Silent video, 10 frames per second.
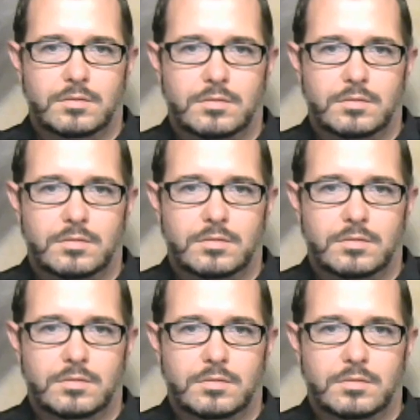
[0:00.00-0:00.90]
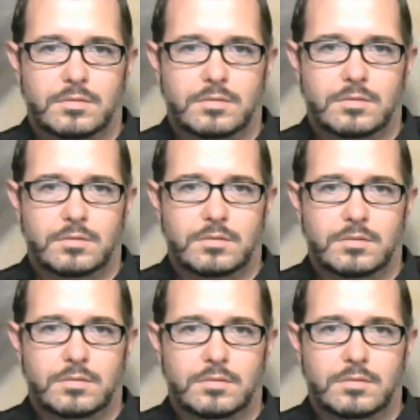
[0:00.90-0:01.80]

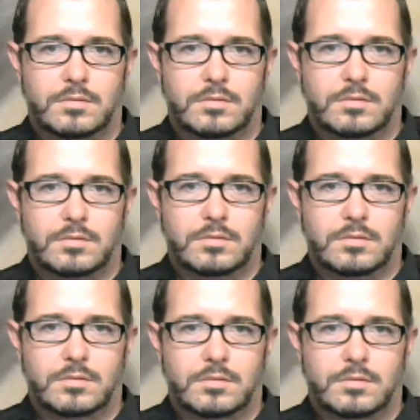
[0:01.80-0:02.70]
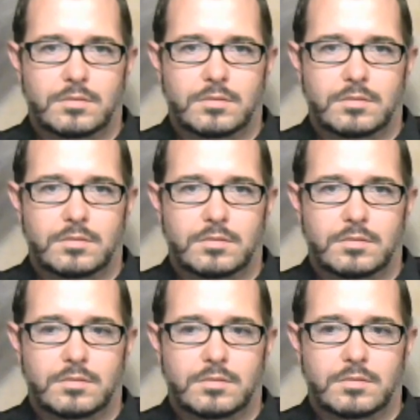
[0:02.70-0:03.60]

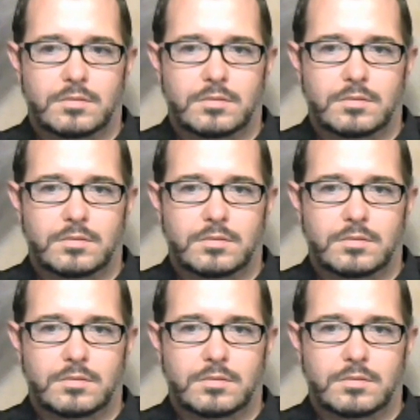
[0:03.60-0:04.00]
(not speaking)